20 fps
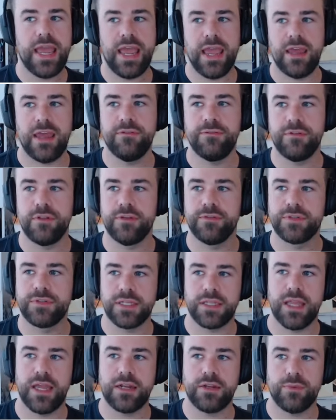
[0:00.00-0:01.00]
handful of
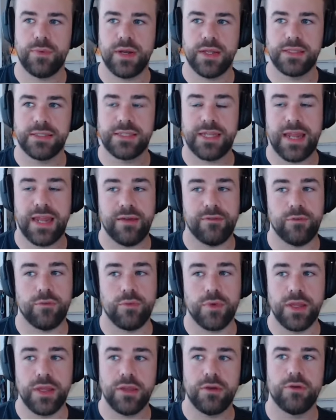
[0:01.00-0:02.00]
select ones that have
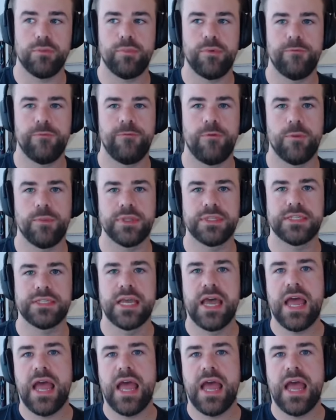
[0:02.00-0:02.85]
really good performance